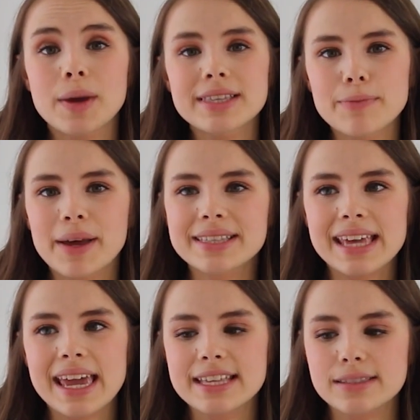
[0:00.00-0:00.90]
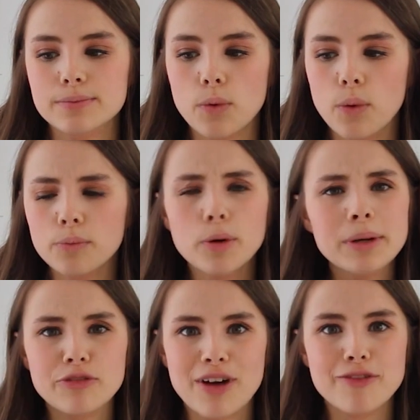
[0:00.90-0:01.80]
Sweaty Betty is
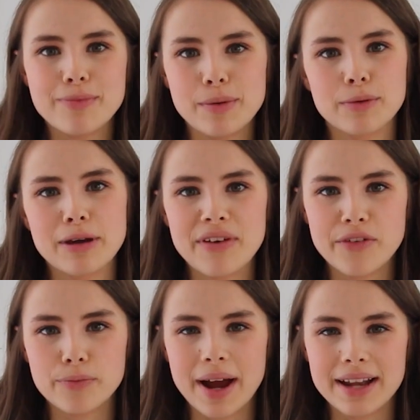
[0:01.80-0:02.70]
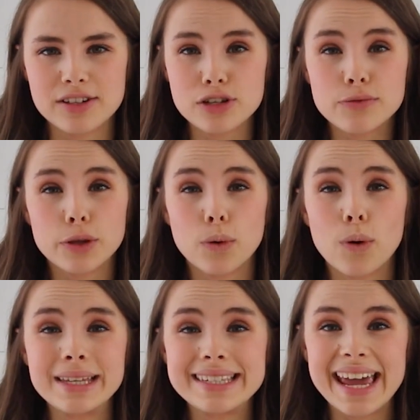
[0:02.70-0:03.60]
probably forever been one of my favourite brands just for the
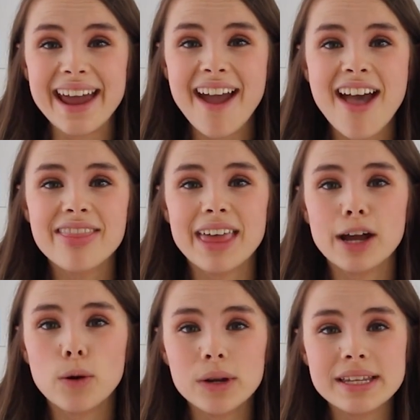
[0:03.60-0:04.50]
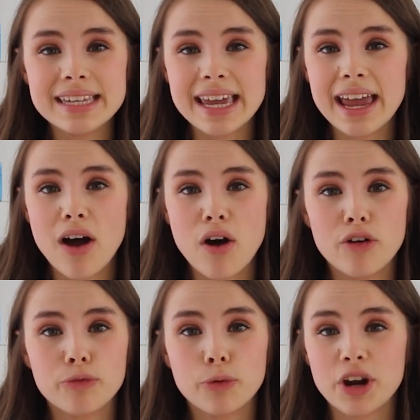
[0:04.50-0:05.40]
quality. Their quality
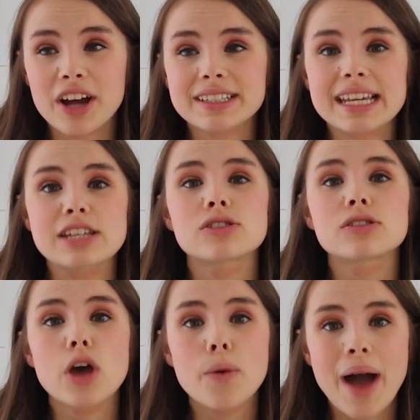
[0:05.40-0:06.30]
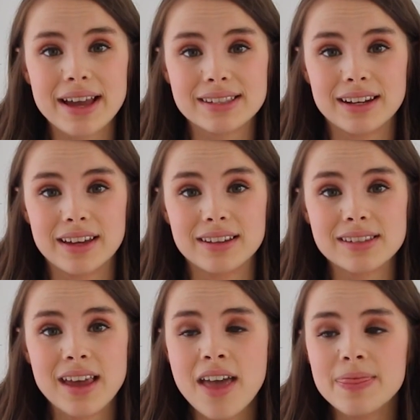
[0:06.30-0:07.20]
of product is so
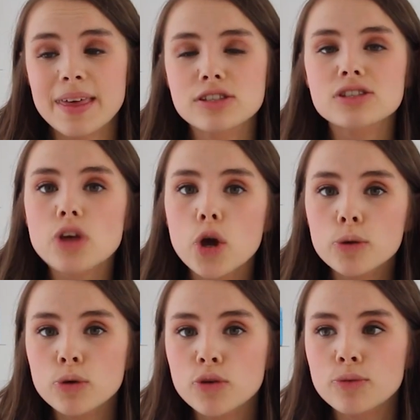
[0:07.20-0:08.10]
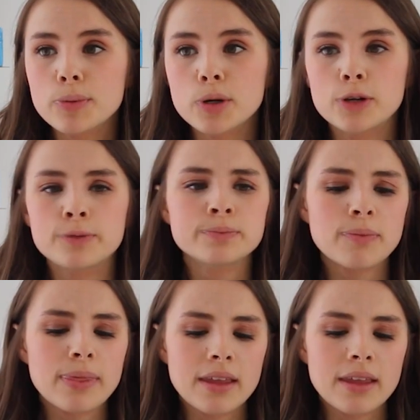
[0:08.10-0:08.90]
excellent. They're so movable.